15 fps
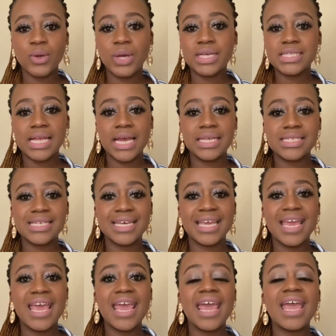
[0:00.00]
exciting.
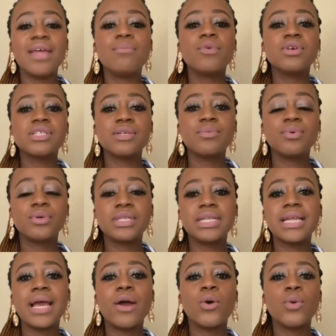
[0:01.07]
And most
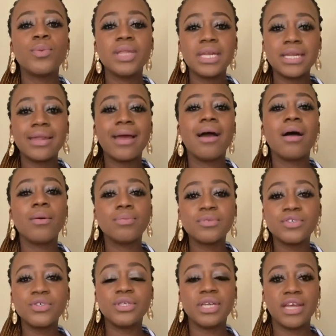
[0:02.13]
importantly, I hope that it
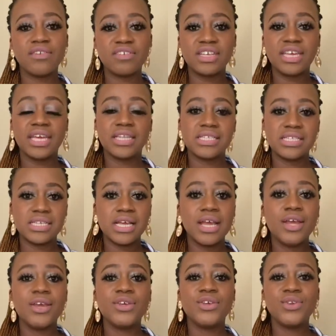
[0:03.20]
helps you navigate,
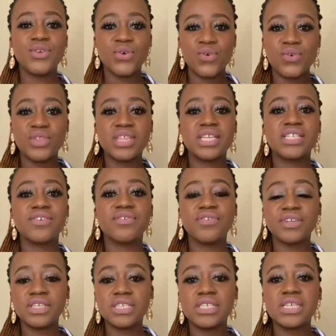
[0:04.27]
the
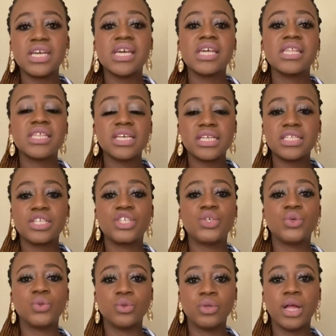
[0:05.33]
different things that
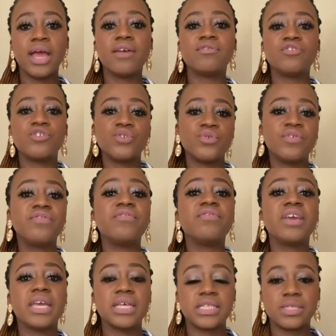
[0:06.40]
you'll have to
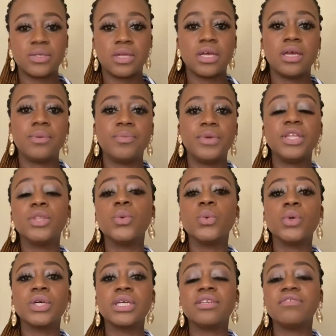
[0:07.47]
face in the
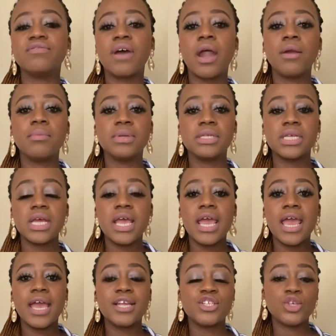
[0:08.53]
work environment
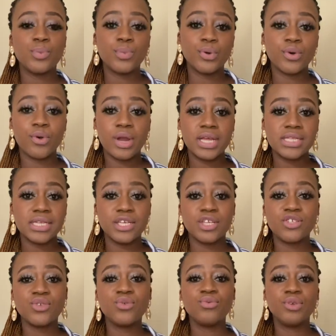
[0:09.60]
as you progress and
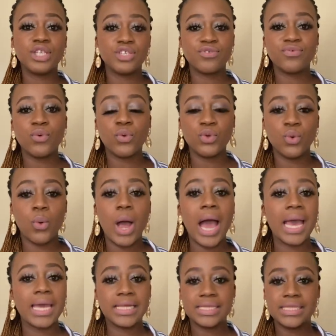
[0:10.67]
as you reach for your
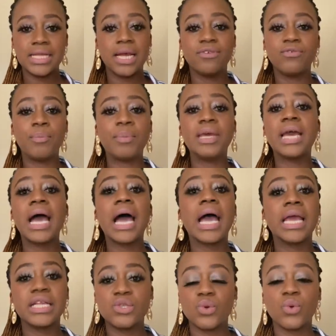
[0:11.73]
height, for bigger
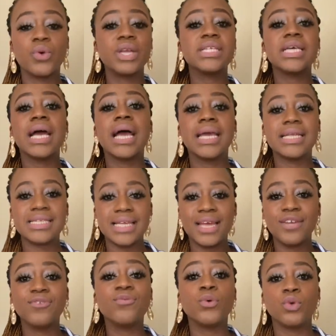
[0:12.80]
heights or greater heights,
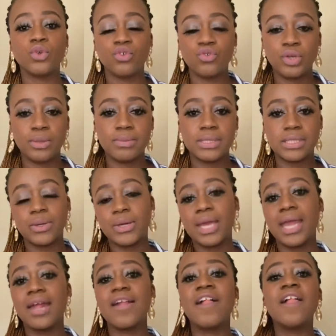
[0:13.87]
and for your dreams. Okay,